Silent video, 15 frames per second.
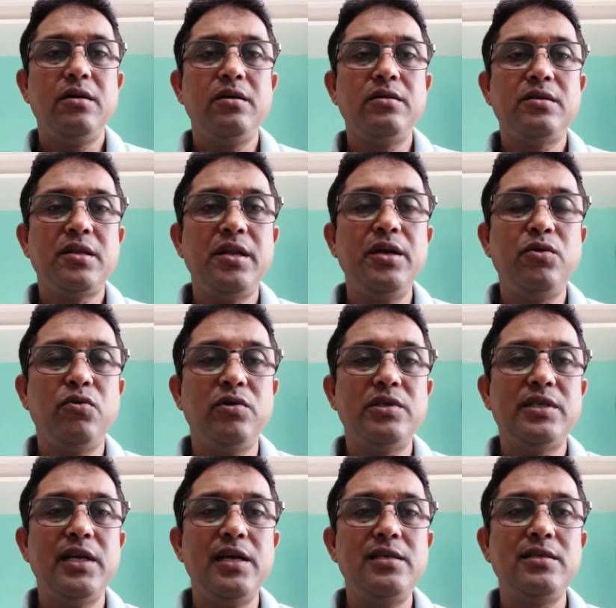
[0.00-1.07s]
three
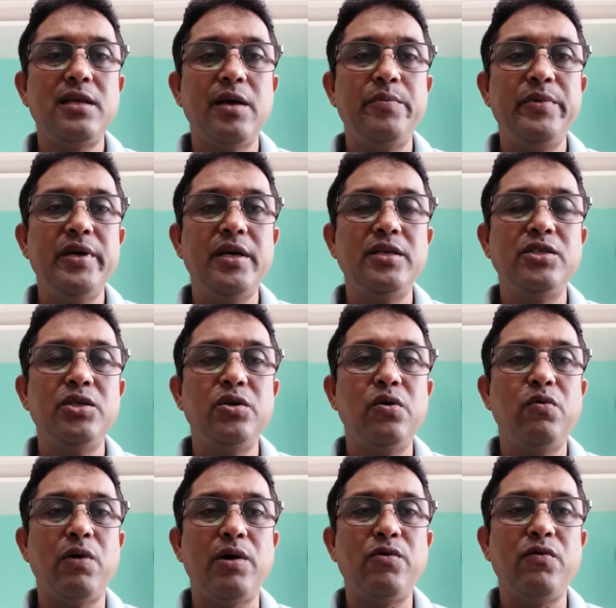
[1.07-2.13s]
courses:
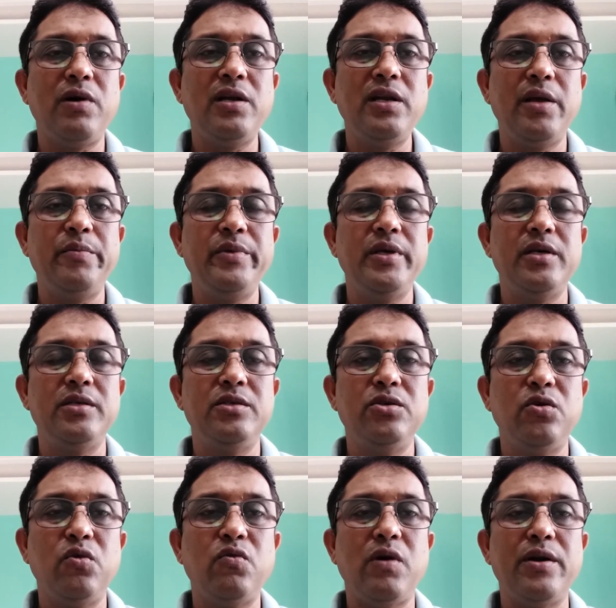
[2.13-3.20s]
MES-011,
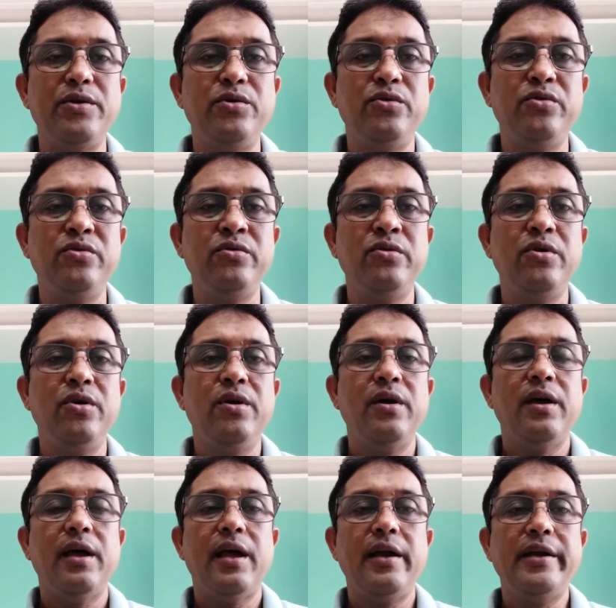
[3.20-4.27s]
MES-012,
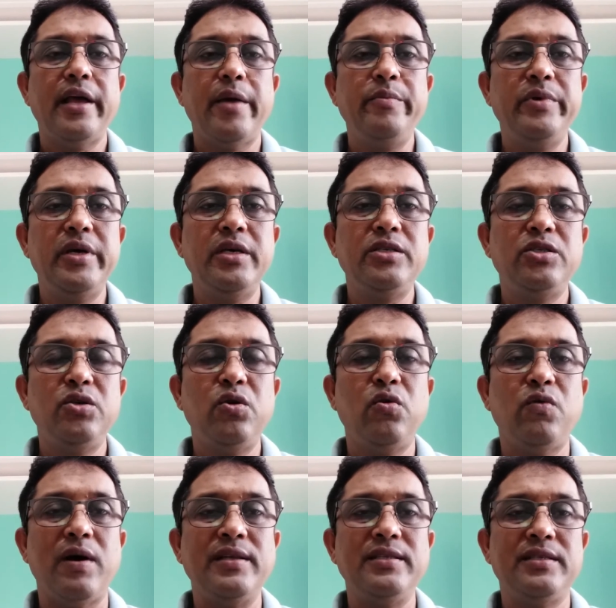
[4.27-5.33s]
and
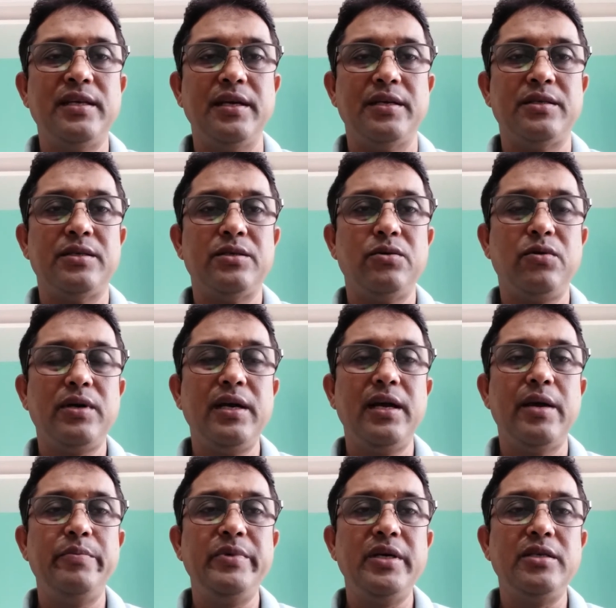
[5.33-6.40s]
MES-016. Okay,
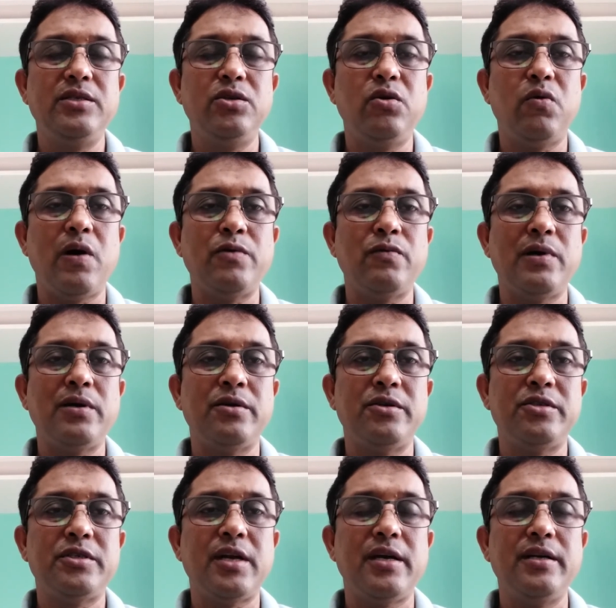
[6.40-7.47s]
MES-011
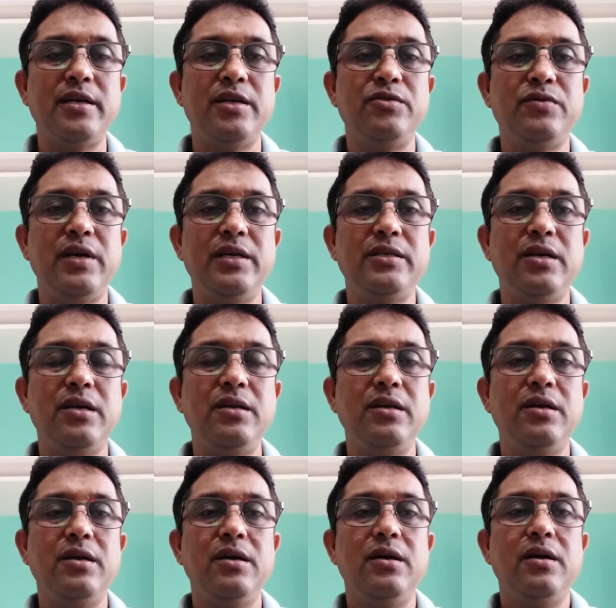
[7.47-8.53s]
Understanding Education,
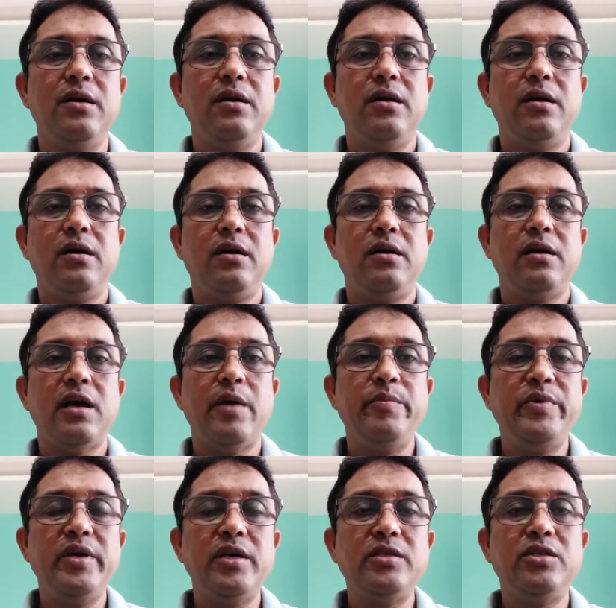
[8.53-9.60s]

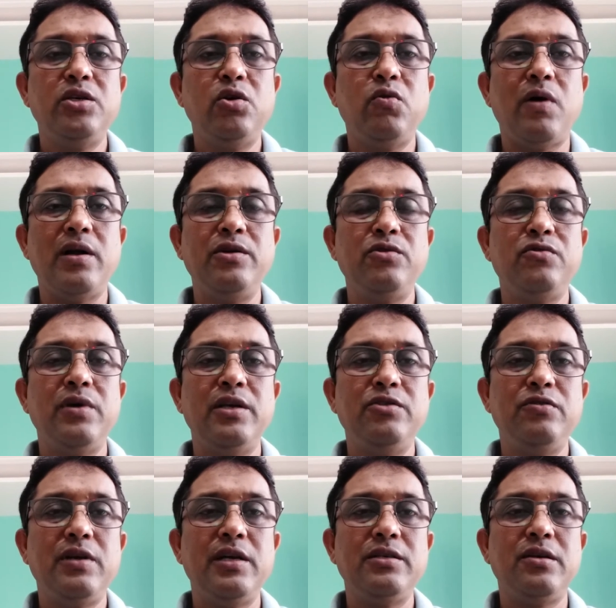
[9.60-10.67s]
MES-012
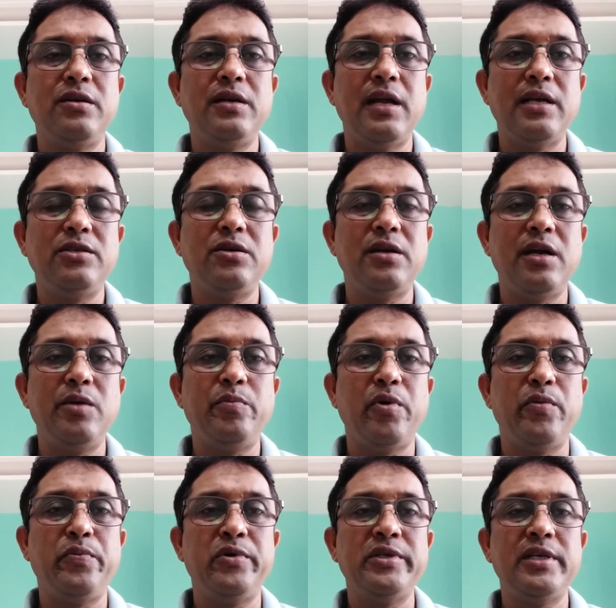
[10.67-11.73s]
Education, Nature and
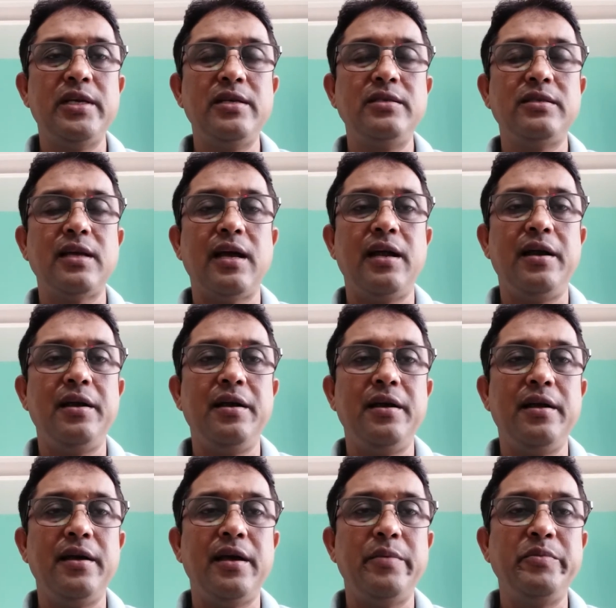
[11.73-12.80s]
Purposes, and
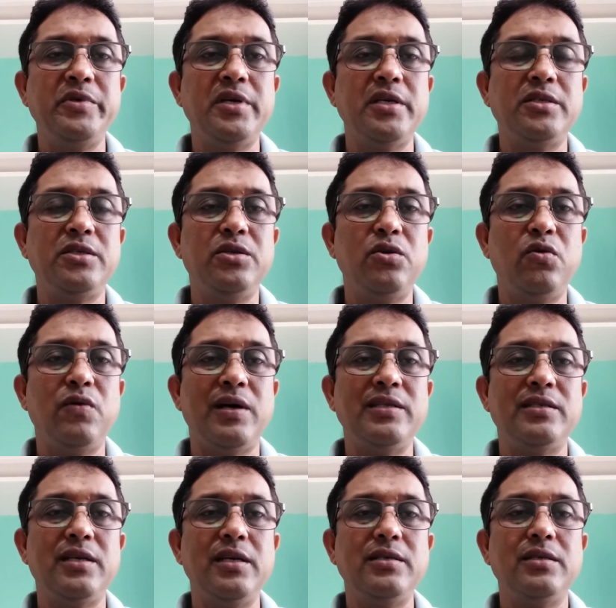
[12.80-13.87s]

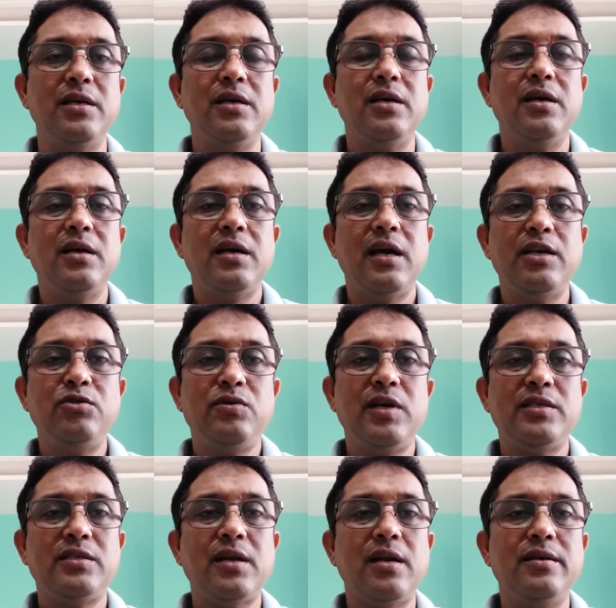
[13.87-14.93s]
MES-016
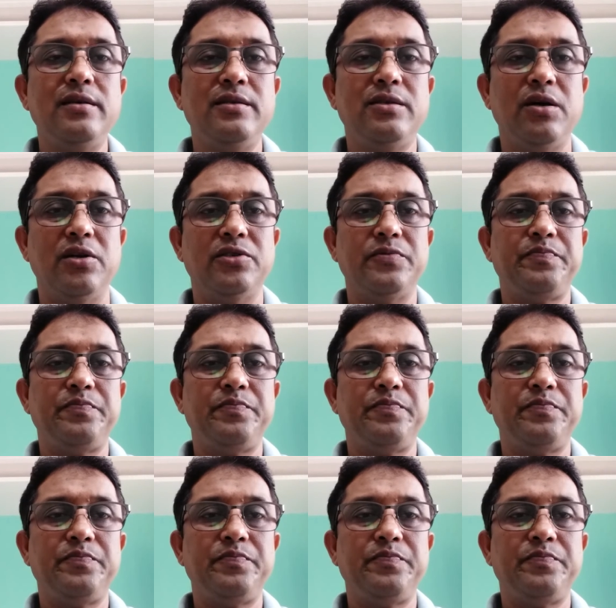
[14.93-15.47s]
Educational Research.